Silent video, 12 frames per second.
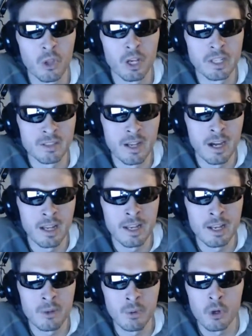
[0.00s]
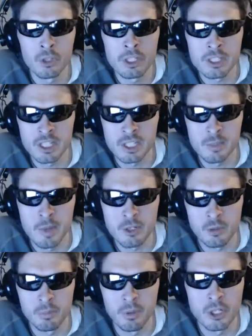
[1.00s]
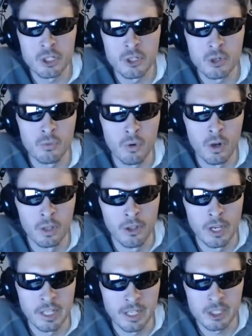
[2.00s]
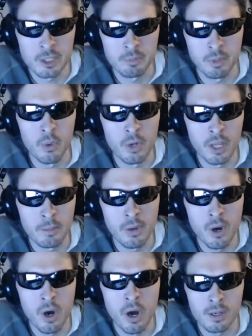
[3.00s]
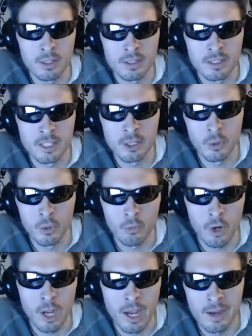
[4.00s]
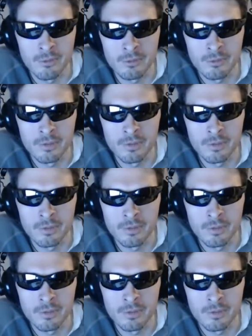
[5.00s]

and there were all these special plays you could run, like exploding puck, kill the ref,